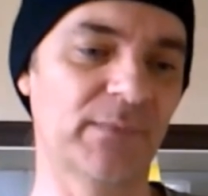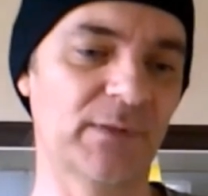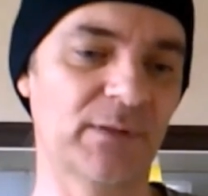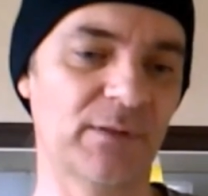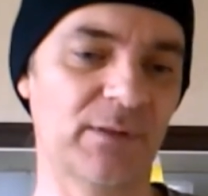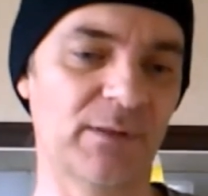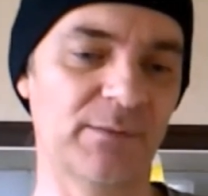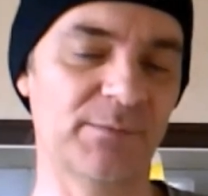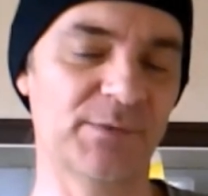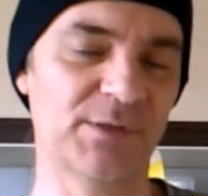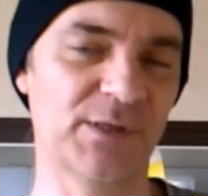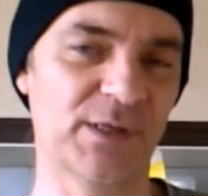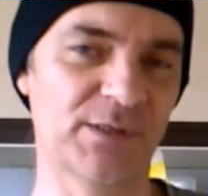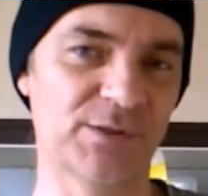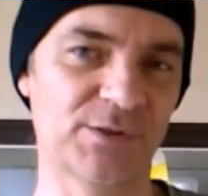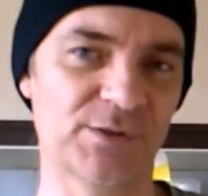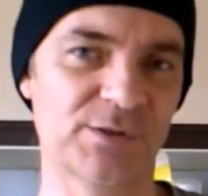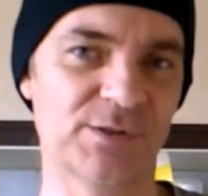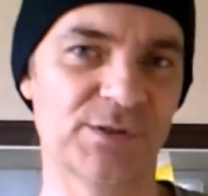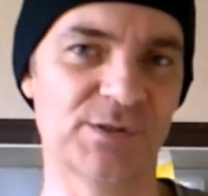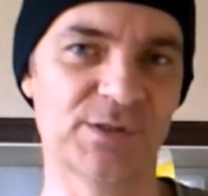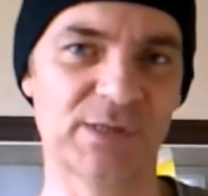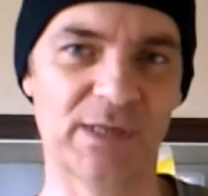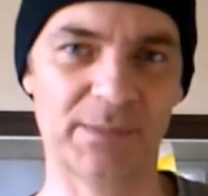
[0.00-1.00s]
Uh, that's
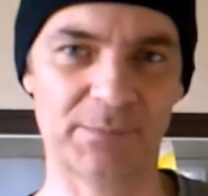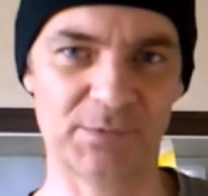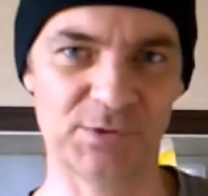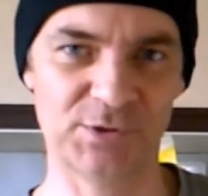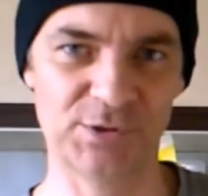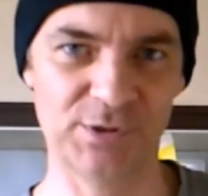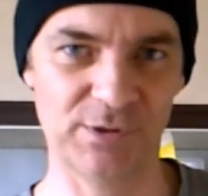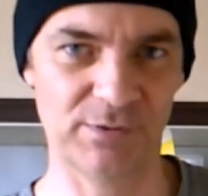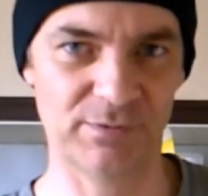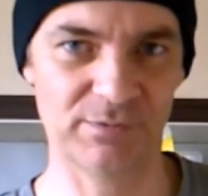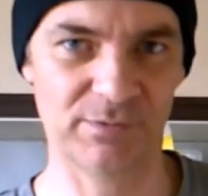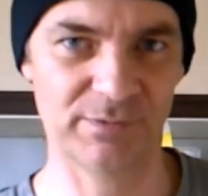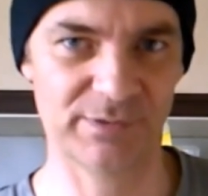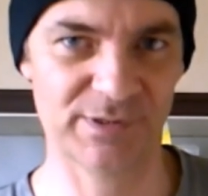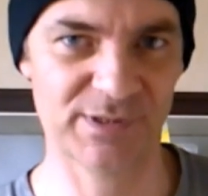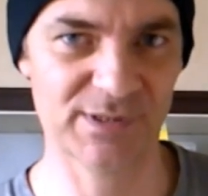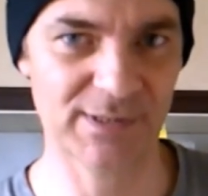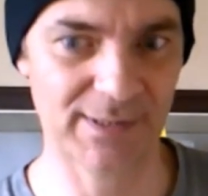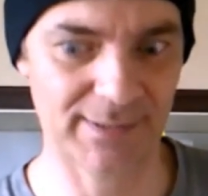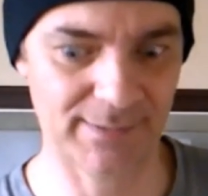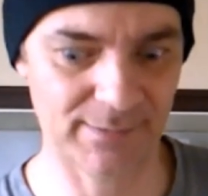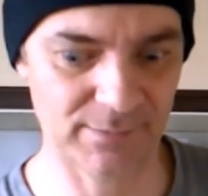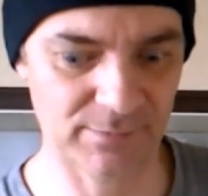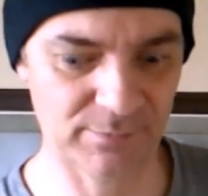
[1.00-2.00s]
just the same as chewing on the
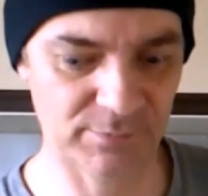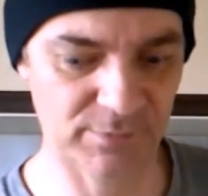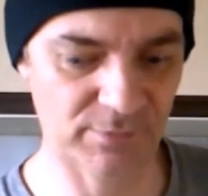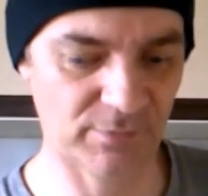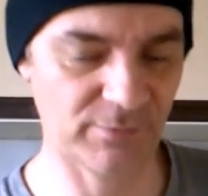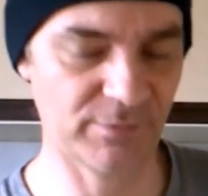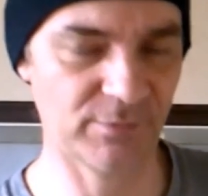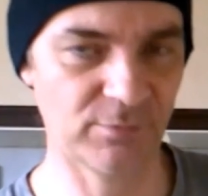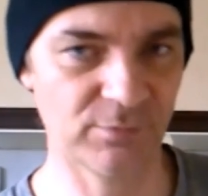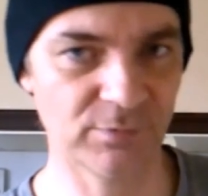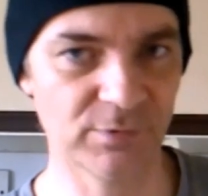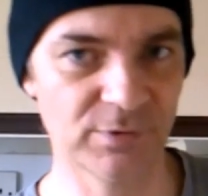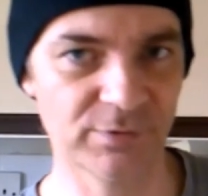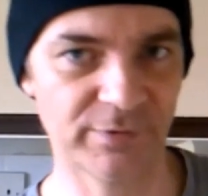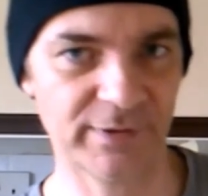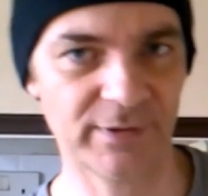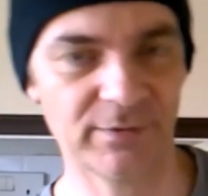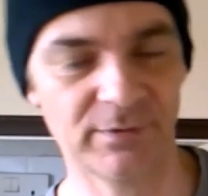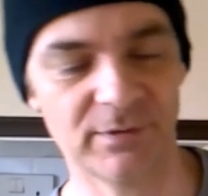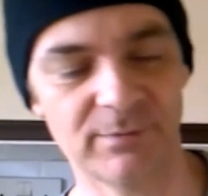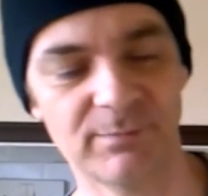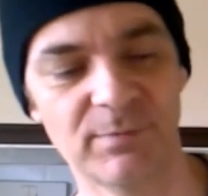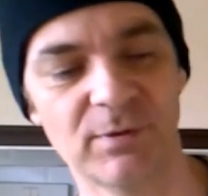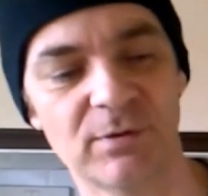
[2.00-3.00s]
sand or the
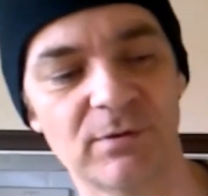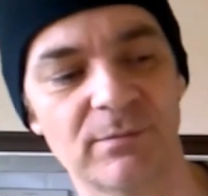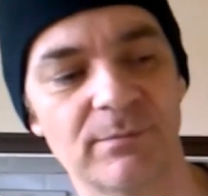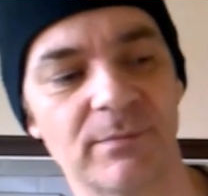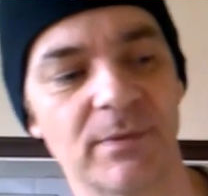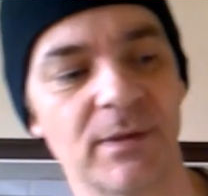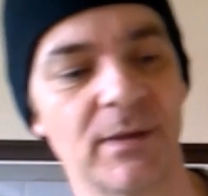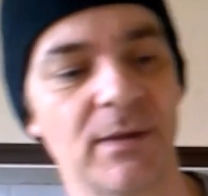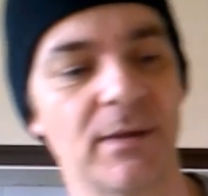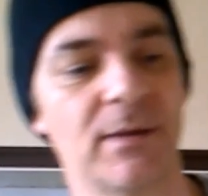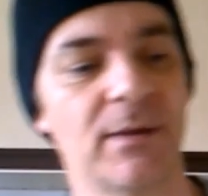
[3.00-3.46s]
grit on the bottom.